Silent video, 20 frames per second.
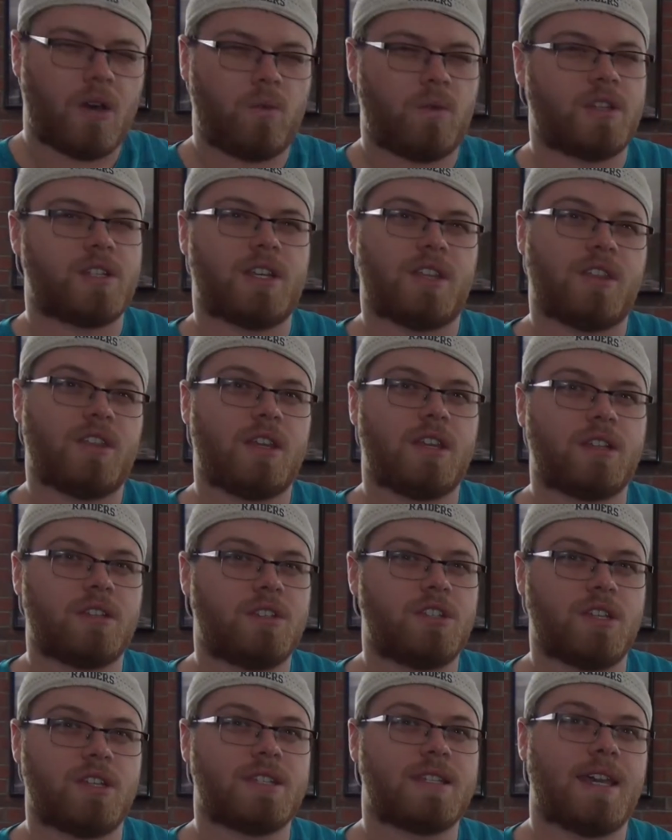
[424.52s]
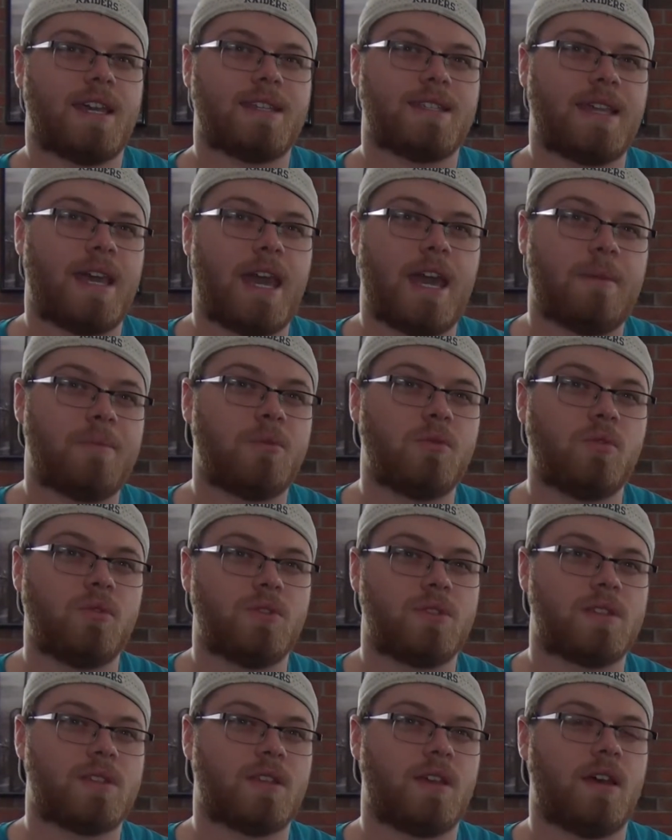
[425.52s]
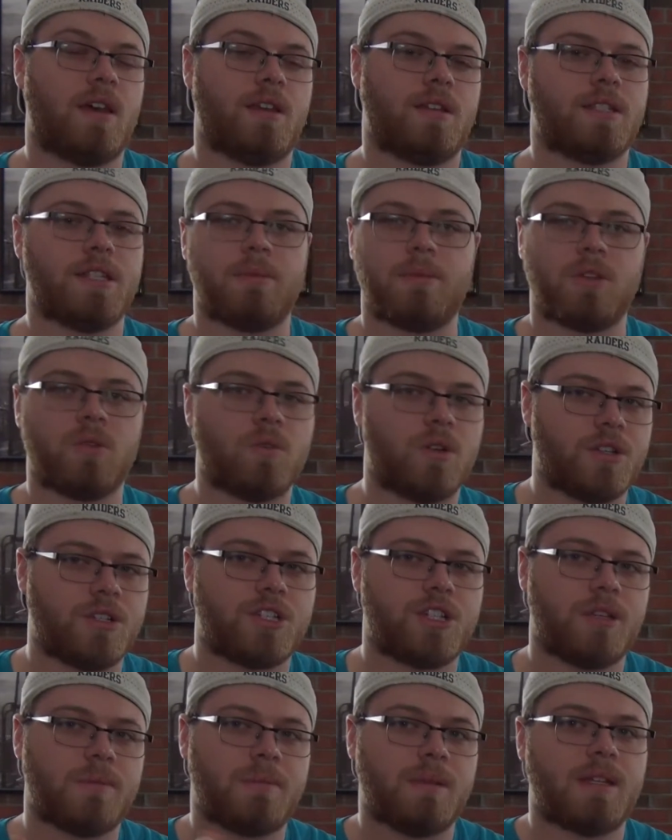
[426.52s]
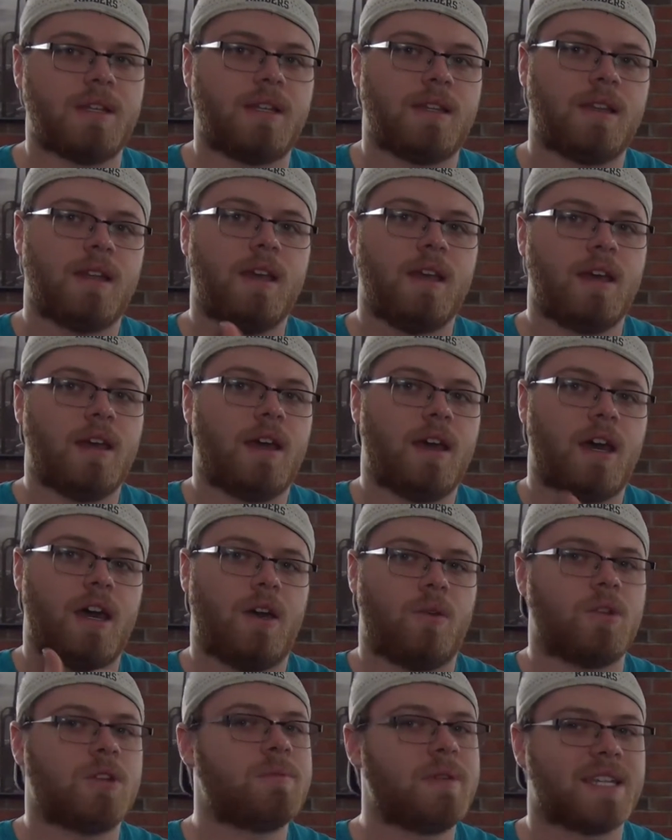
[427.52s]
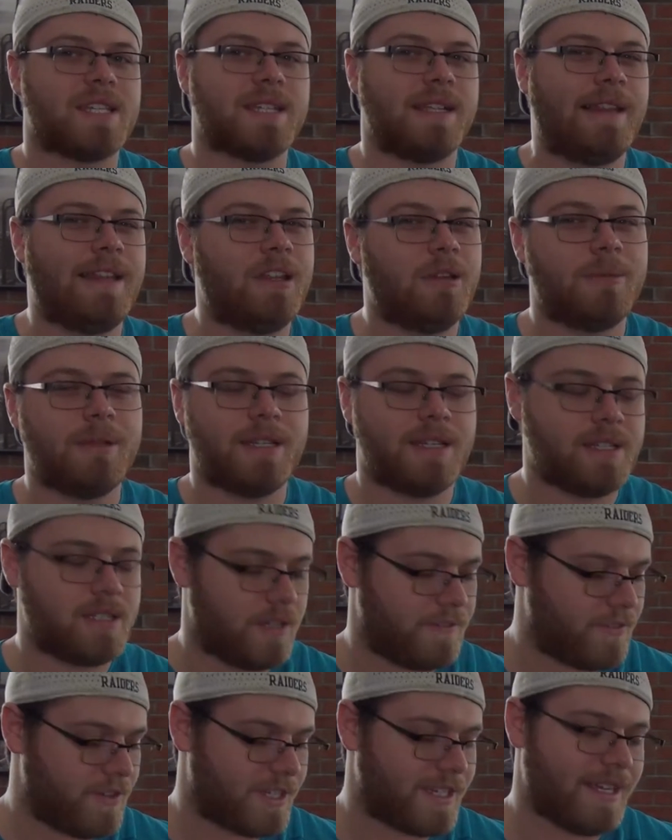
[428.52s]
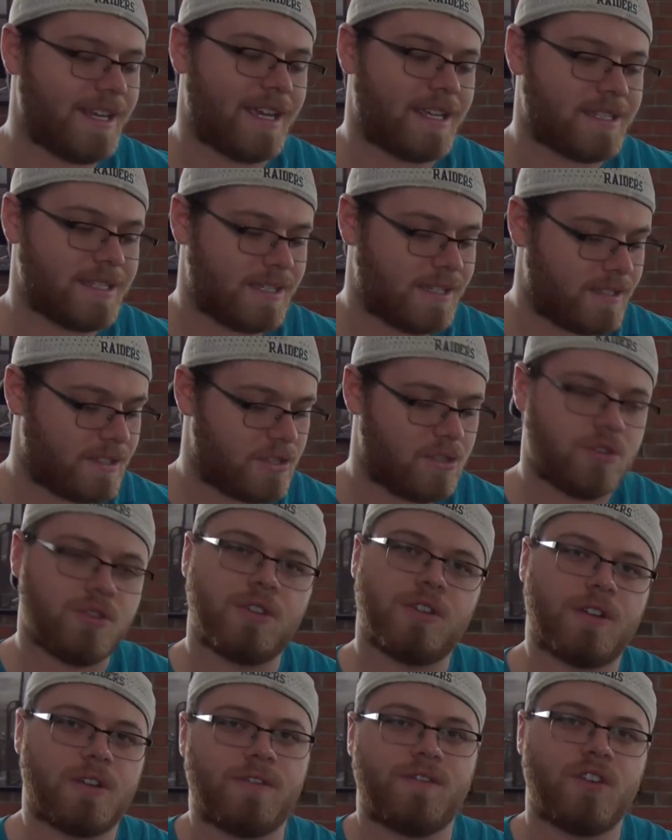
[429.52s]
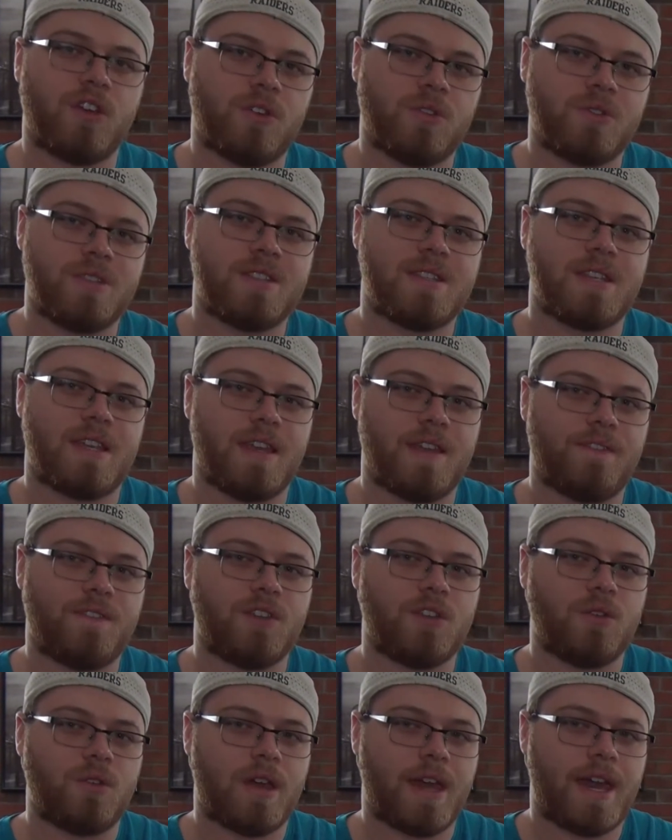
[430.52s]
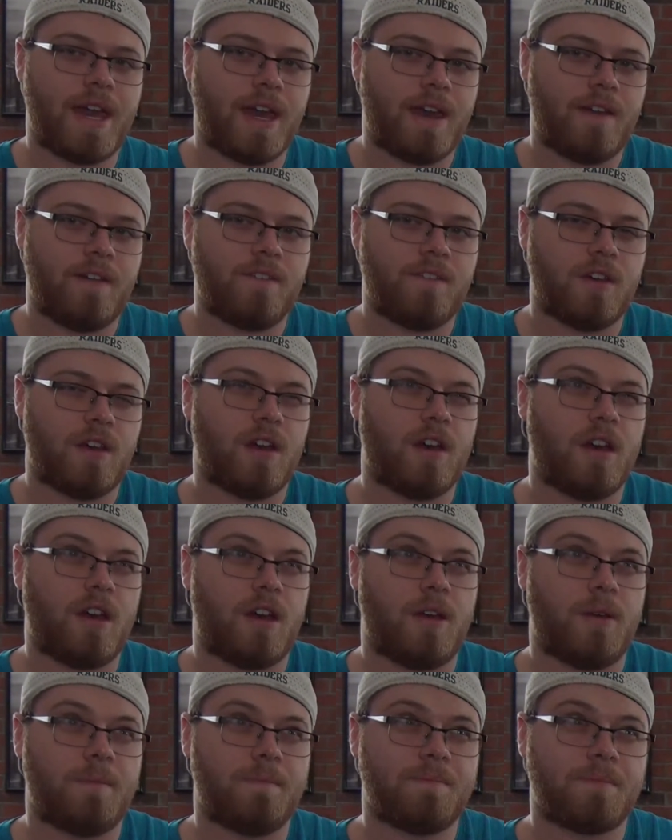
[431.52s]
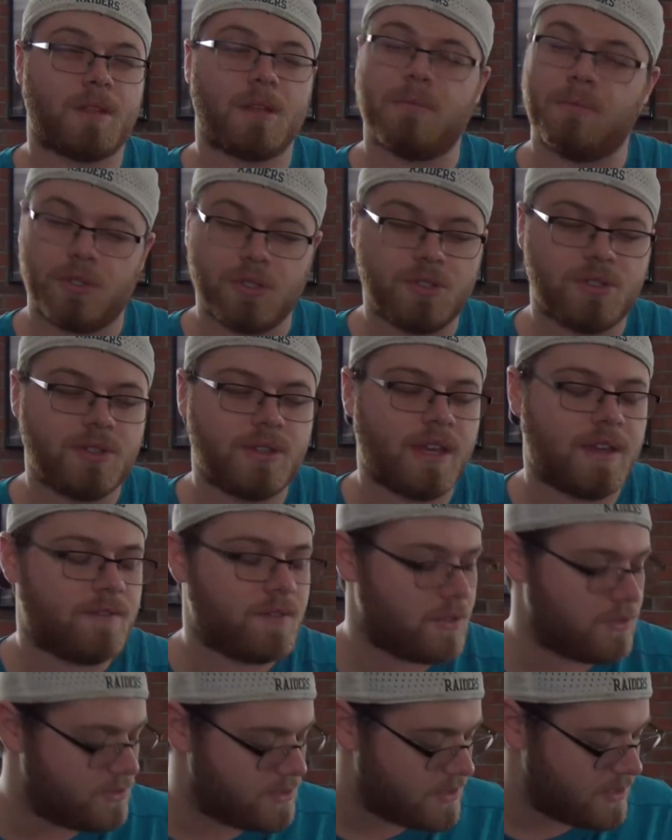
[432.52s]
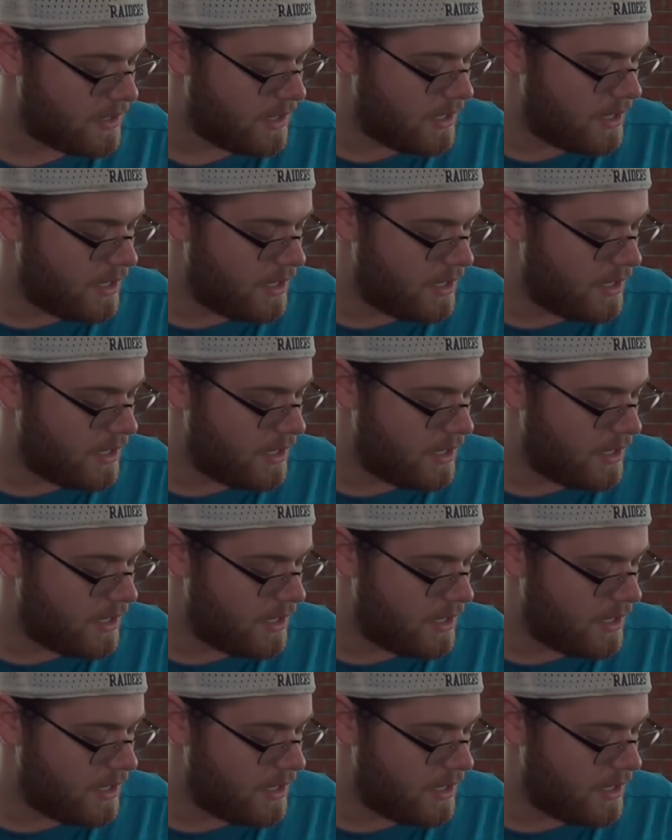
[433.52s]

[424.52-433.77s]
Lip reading: which I think just has Apple's W1 chip in it, which makes it a little bit easier for connecting to your phones if you have Bluetooth headphones.